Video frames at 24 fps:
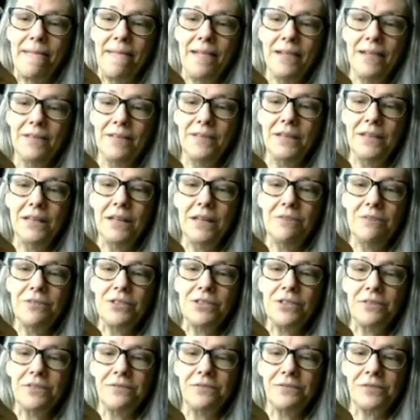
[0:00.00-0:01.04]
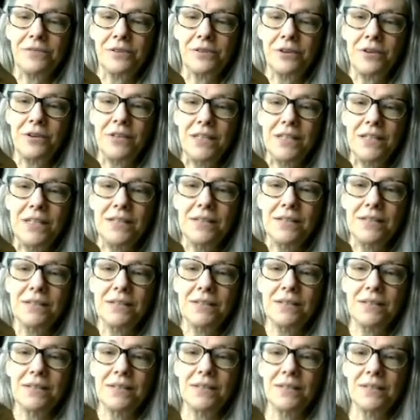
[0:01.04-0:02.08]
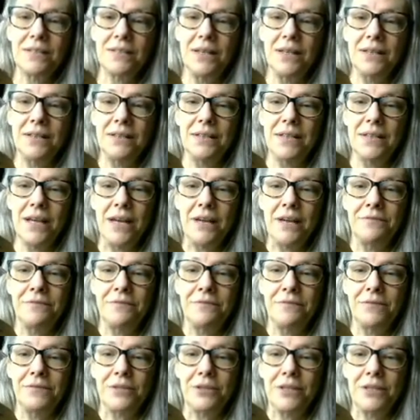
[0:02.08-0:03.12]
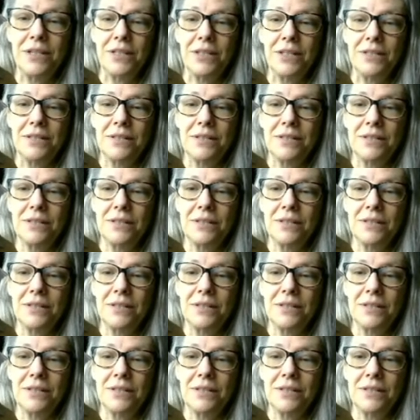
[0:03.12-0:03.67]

The lovers are froggies and half froggies.